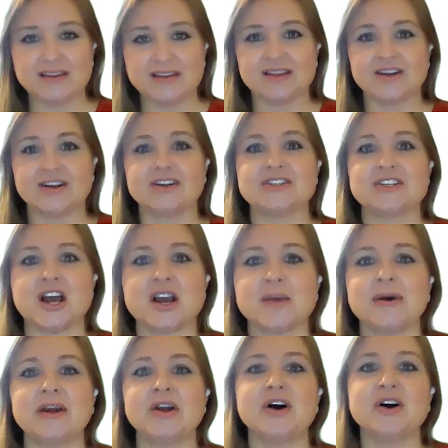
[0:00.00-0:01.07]
that are going to talk
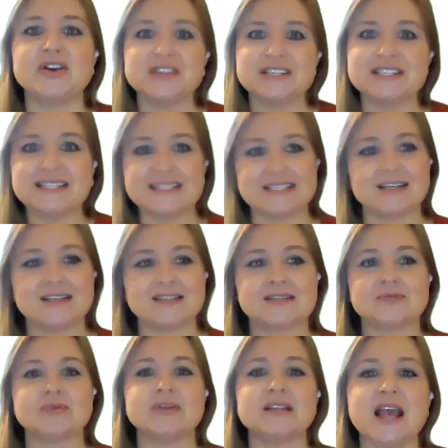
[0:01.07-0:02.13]
about all the details
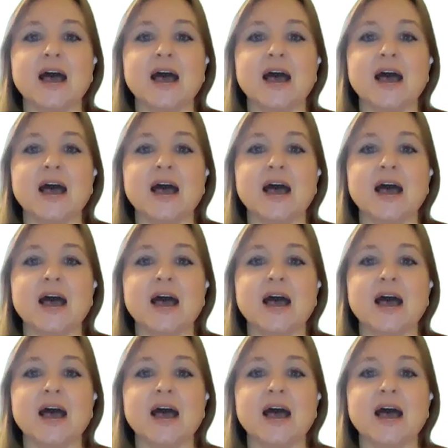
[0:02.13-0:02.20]
and really